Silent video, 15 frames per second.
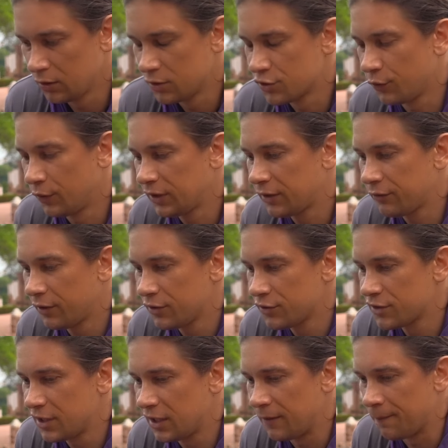So what I try
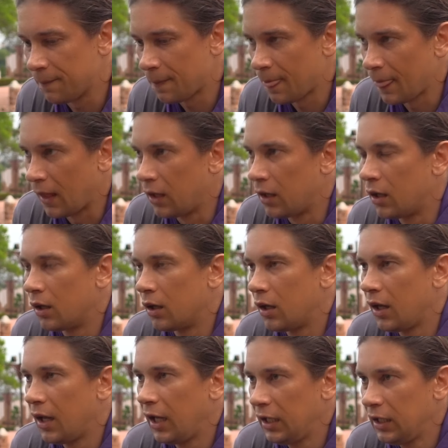to say,
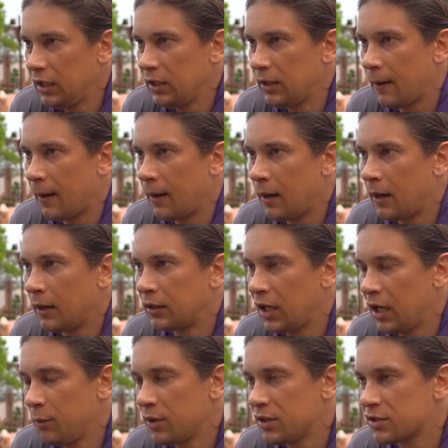any uh,
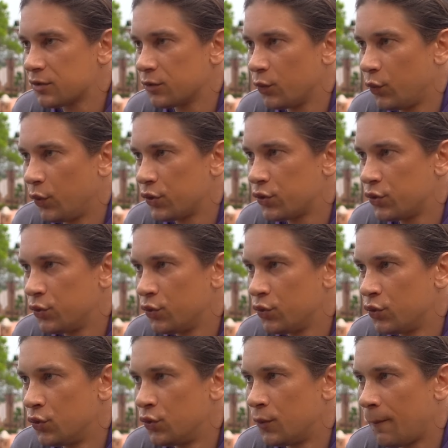habits what
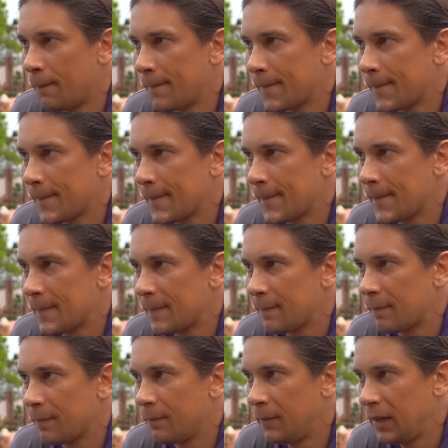you
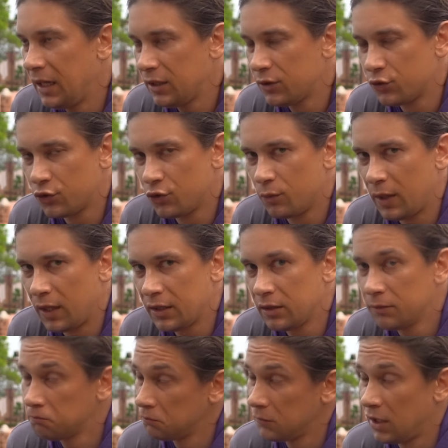made to your
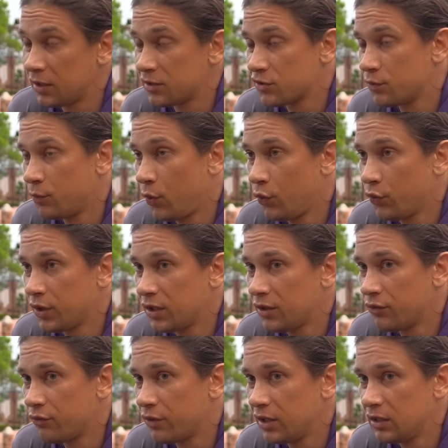body, like
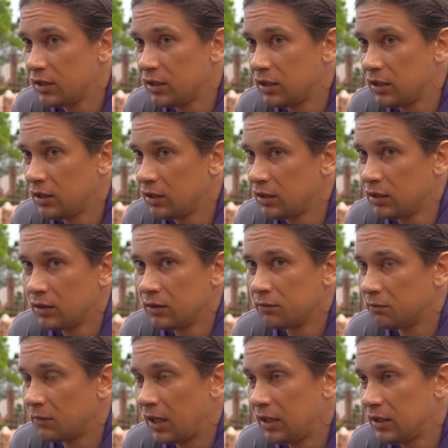smoking,
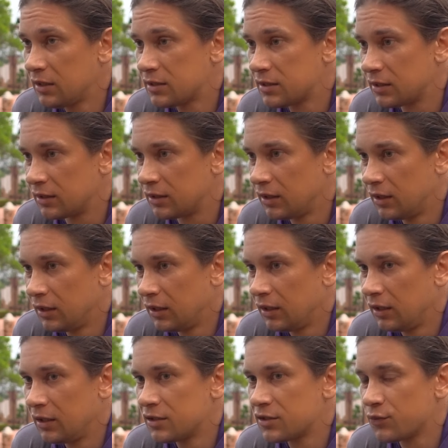drinking, anything,
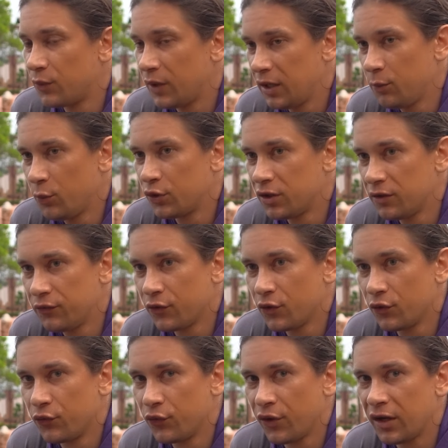it's way more
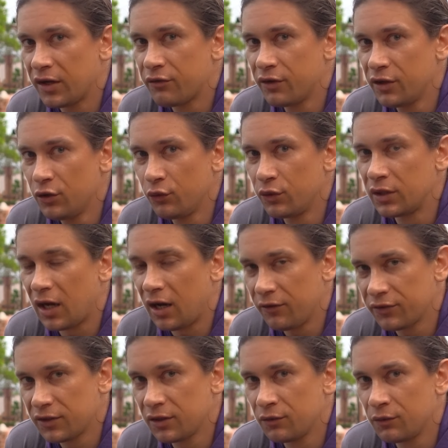difficult for get rid of it
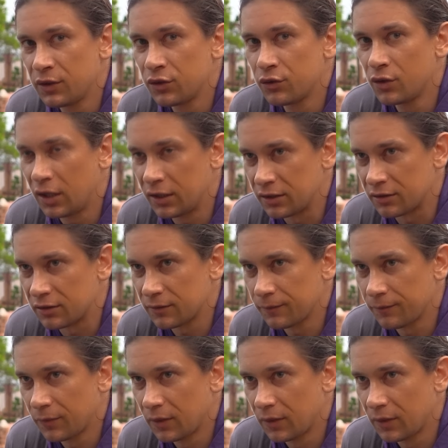after when you got it